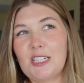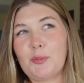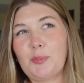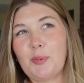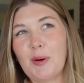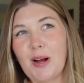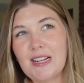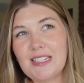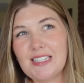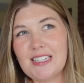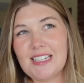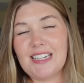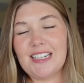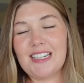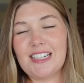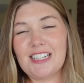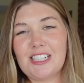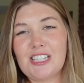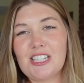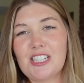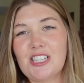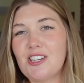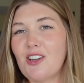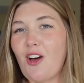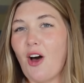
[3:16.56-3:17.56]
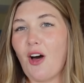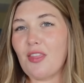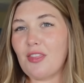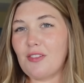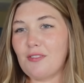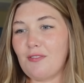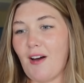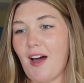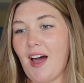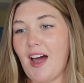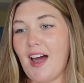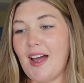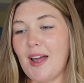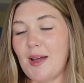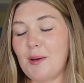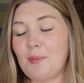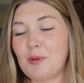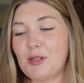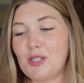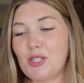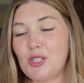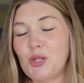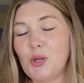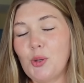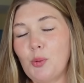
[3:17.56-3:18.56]
depressing, just not the
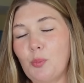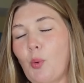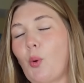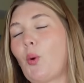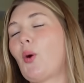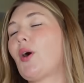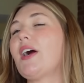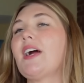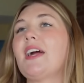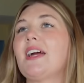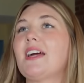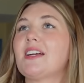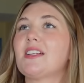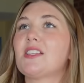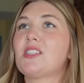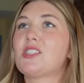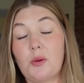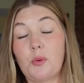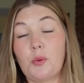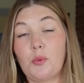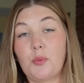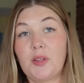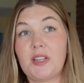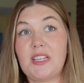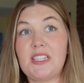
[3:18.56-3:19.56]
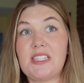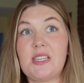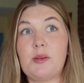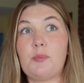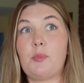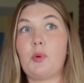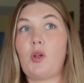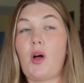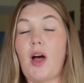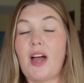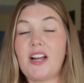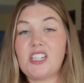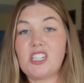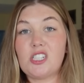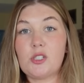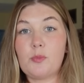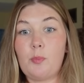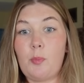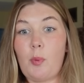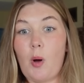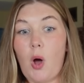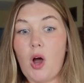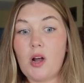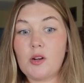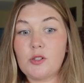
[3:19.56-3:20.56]
vibe, too boring. So they were really simple. I
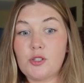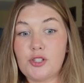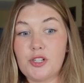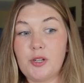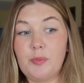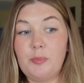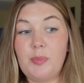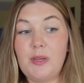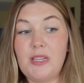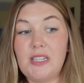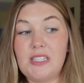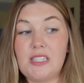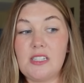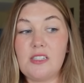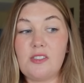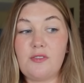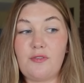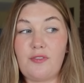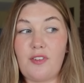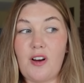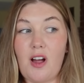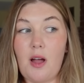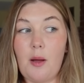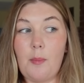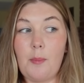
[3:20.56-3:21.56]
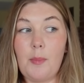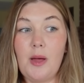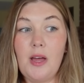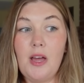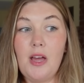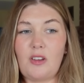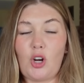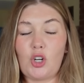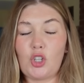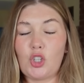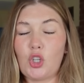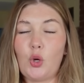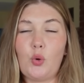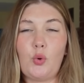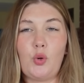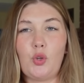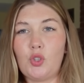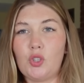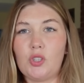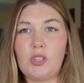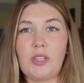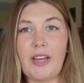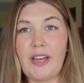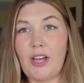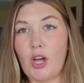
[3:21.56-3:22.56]
just bought trim pieces from our
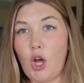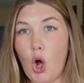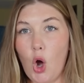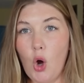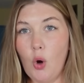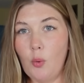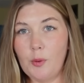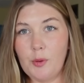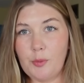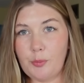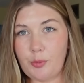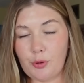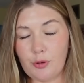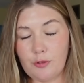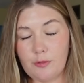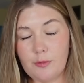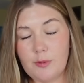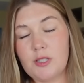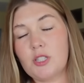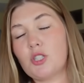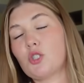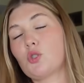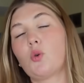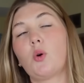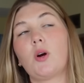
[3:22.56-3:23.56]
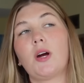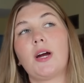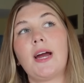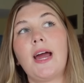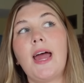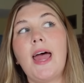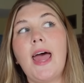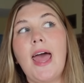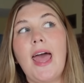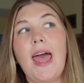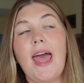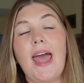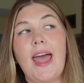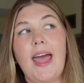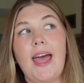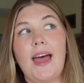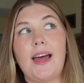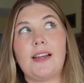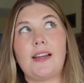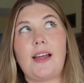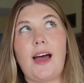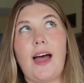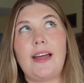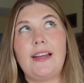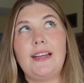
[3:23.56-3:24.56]
local like home improvement store,
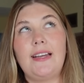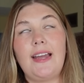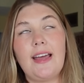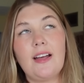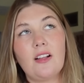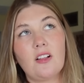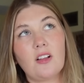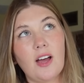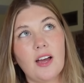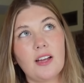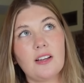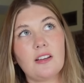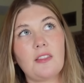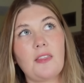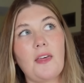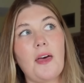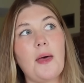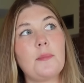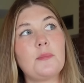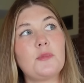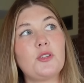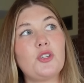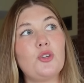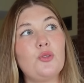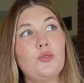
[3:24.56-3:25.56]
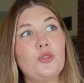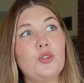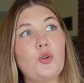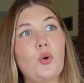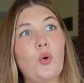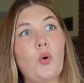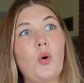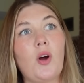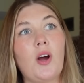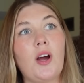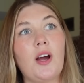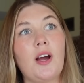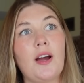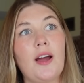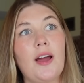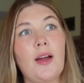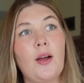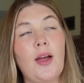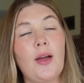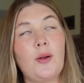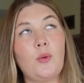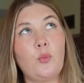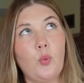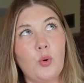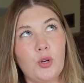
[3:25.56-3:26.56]
and I nail gunned them to the door
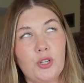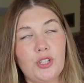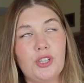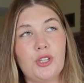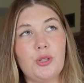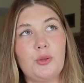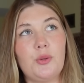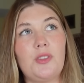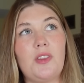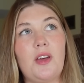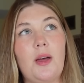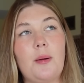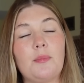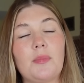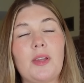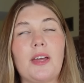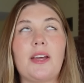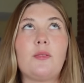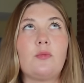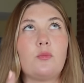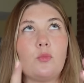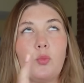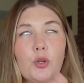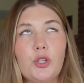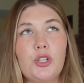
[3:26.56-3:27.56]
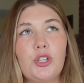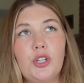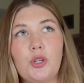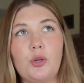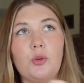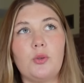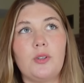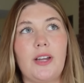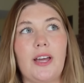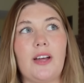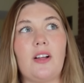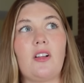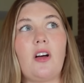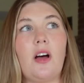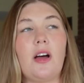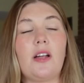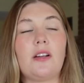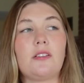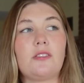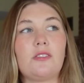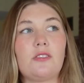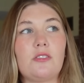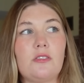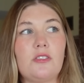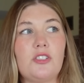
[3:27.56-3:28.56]
and wood glued them, like wood glue, nail
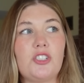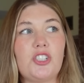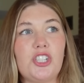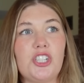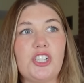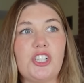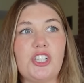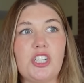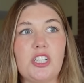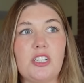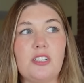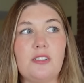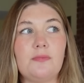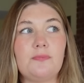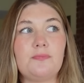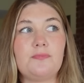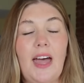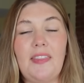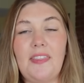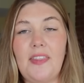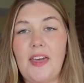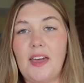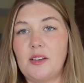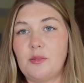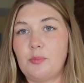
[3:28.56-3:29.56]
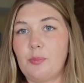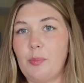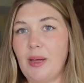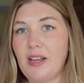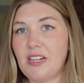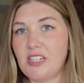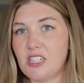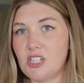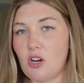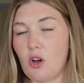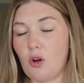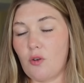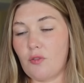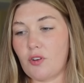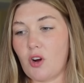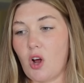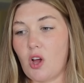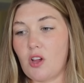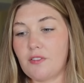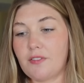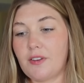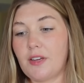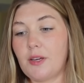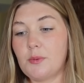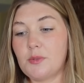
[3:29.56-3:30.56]
gun, ching ching, and then painted over
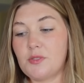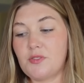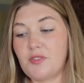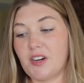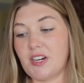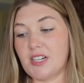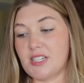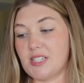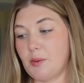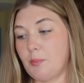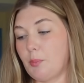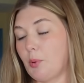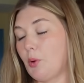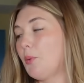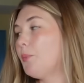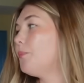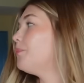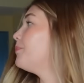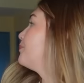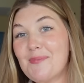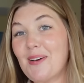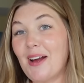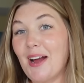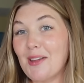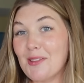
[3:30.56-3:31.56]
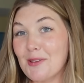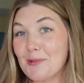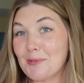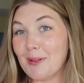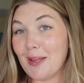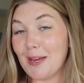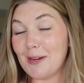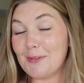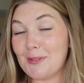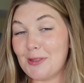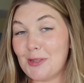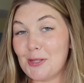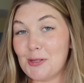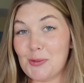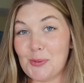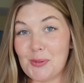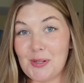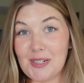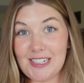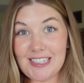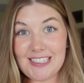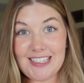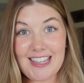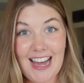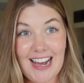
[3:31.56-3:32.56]
all of it. It was very simple. My other plan with the
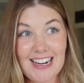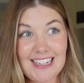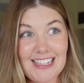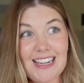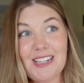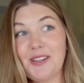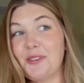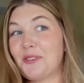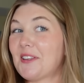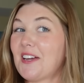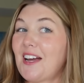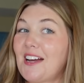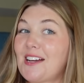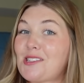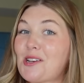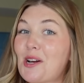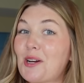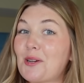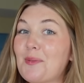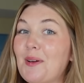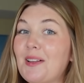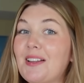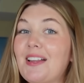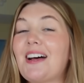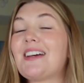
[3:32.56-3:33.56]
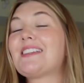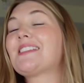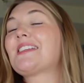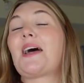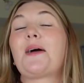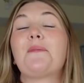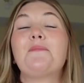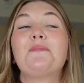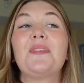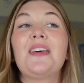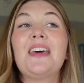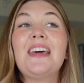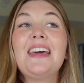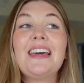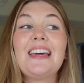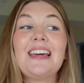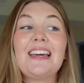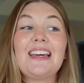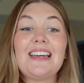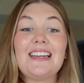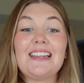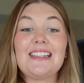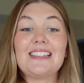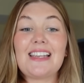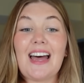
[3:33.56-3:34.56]
door that I don't think I talked about last time
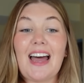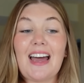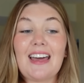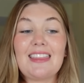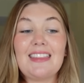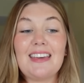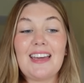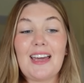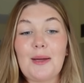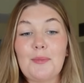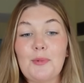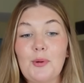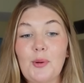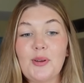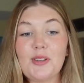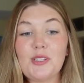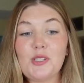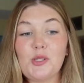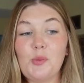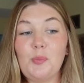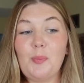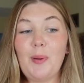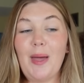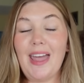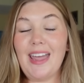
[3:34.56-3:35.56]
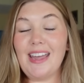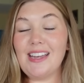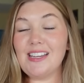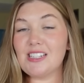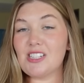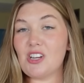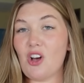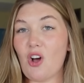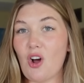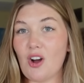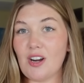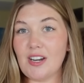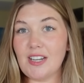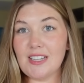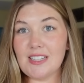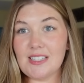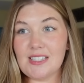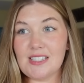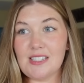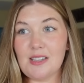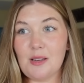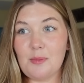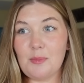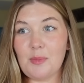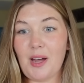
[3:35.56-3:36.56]
is I think I'm going to paint on it
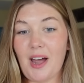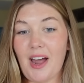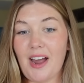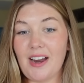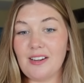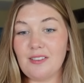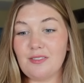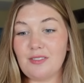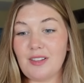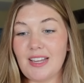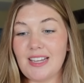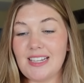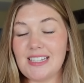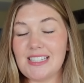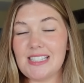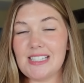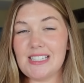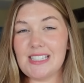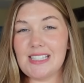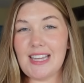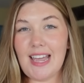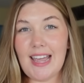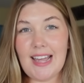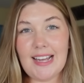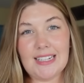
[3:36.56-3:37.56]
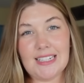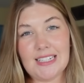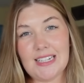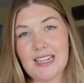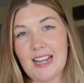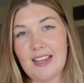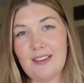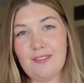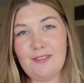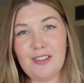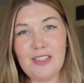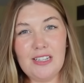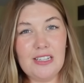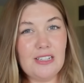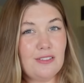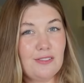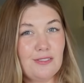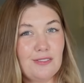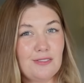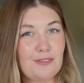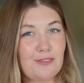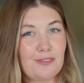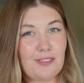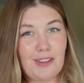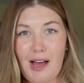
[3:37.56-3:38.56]
some kind of like
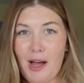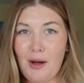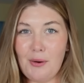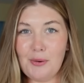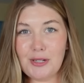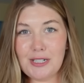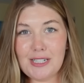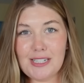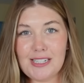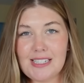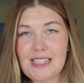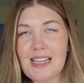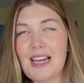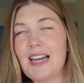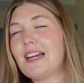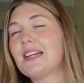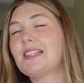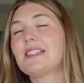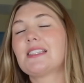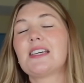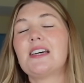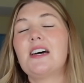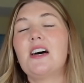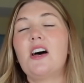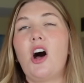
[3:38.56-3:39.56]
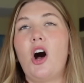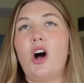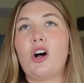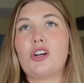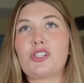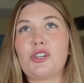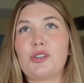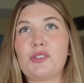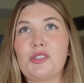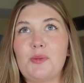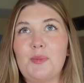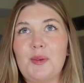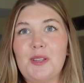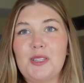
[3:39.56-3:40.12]
Scandinavian flower designs. I'll show some